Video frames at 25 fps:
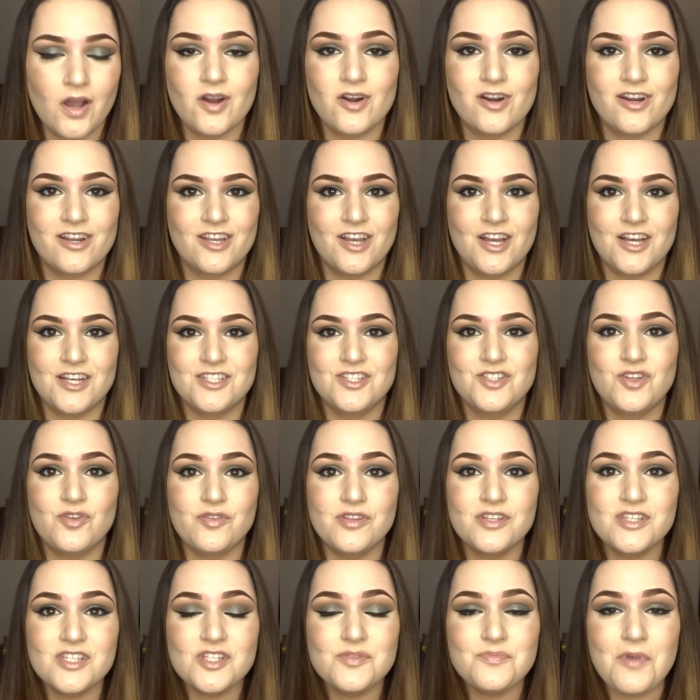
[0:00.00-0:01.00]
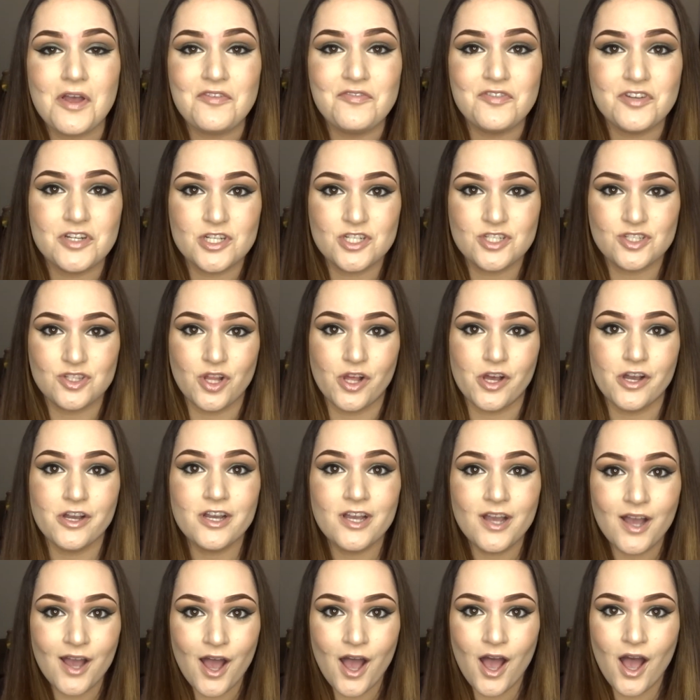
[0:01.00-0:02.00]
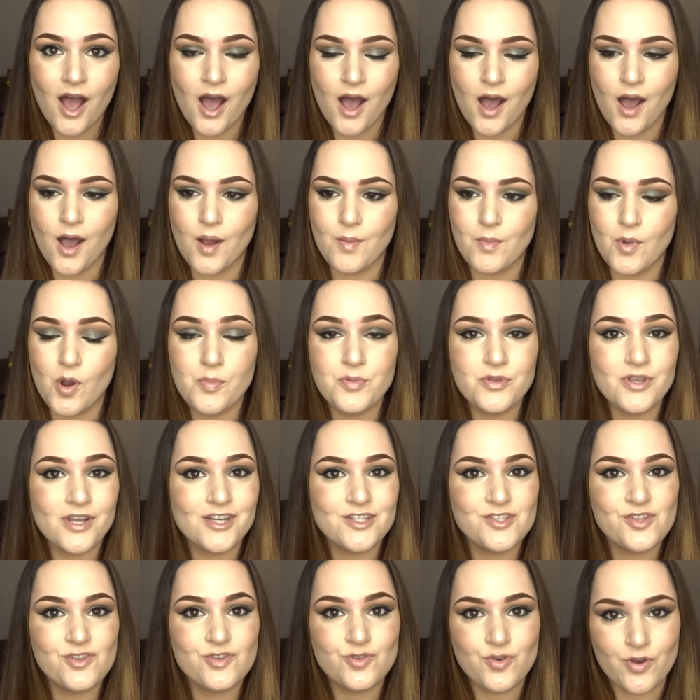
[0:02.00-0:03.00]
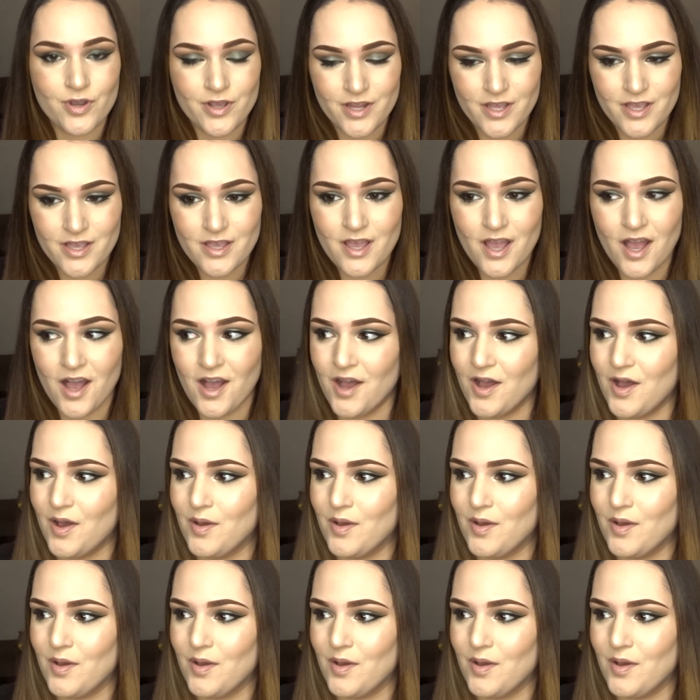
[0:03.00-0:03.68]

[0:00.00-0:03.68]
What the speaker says: Alright guys, so this is my finished look. I hope you guys enjoyed it.